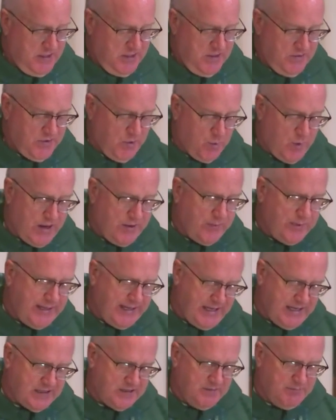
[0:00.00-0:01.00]
The way we
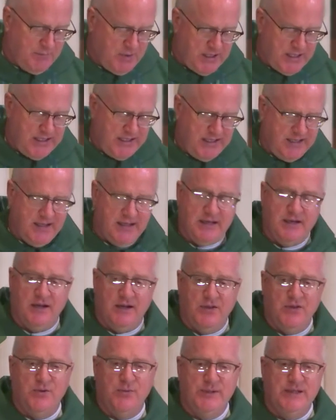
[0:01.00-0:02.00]
handle money and
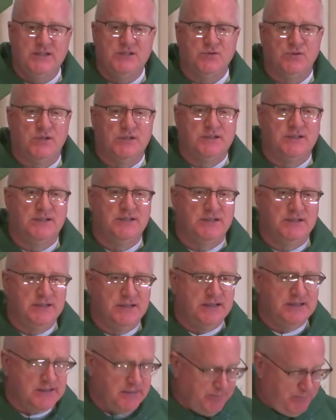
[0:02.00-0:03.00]
other resources
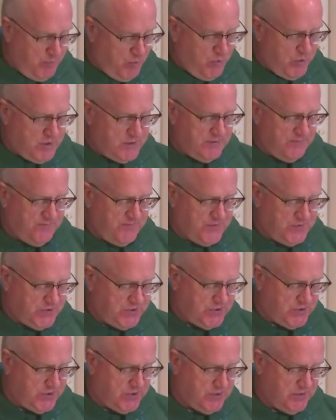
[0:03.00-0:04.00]
is important for
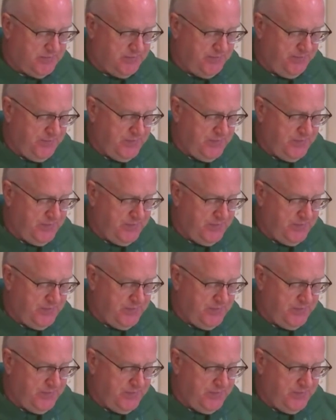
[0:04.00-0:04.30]
sure,